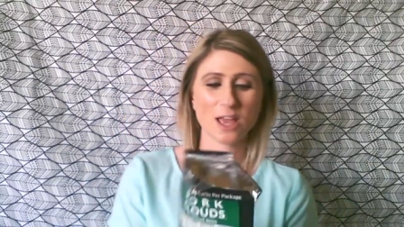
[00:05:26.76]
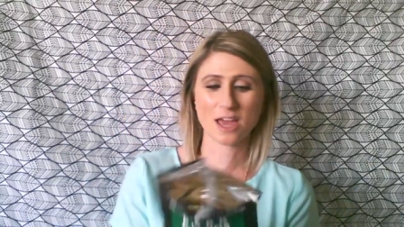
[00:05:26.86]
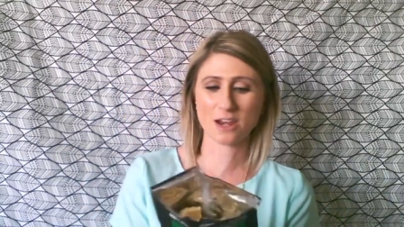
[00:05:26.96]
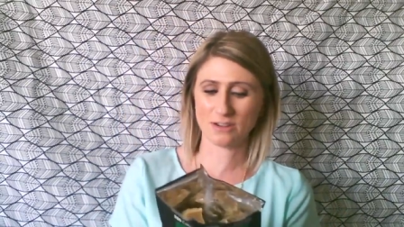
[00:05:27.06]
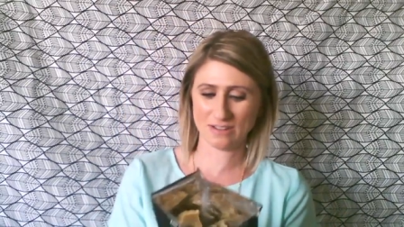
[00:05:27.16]

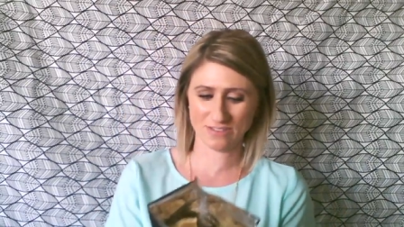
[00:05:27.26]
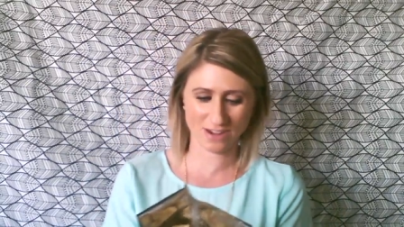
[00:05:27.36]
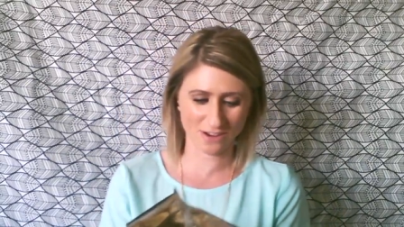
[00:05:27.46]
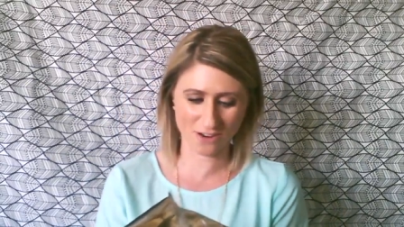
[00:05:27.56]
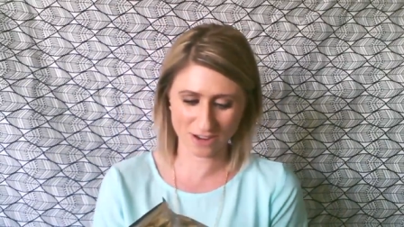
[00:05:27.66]
I don't even
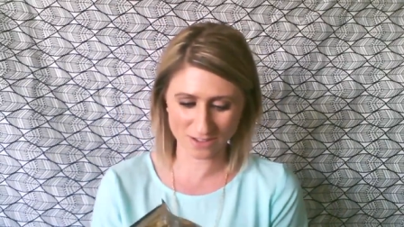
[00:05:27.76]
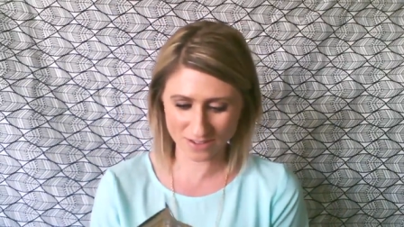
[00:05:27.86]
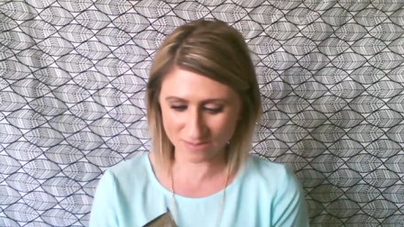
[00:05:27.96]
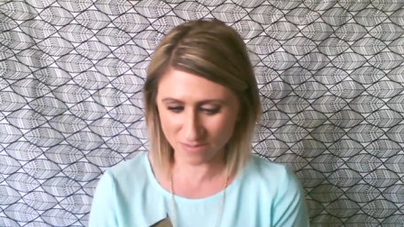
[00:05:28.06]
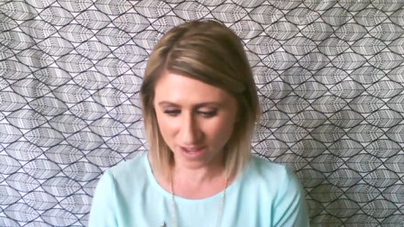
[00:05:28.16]
know where you
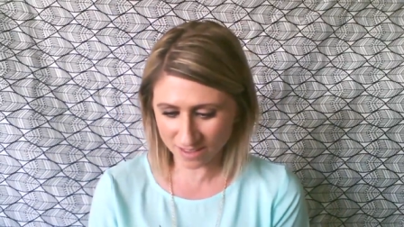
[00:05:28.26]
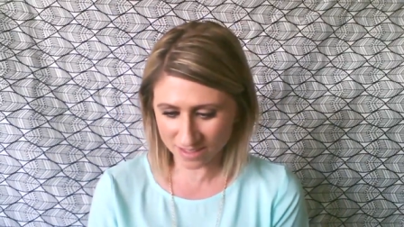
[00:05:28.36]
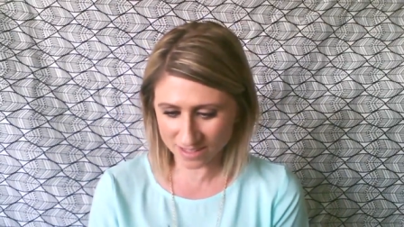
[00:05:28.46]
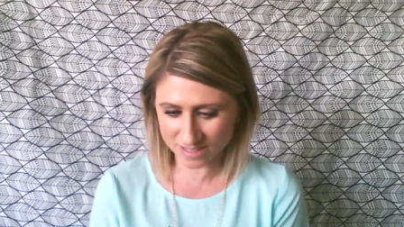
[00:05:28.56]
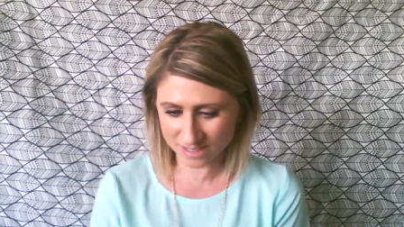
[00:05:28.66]
can buy
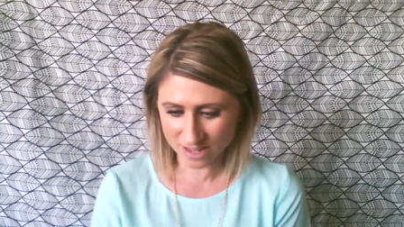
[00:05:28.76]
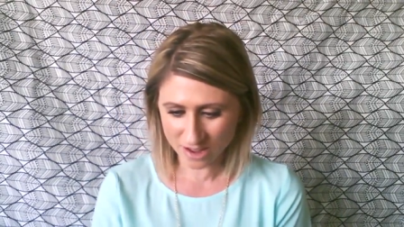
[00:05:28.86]
these.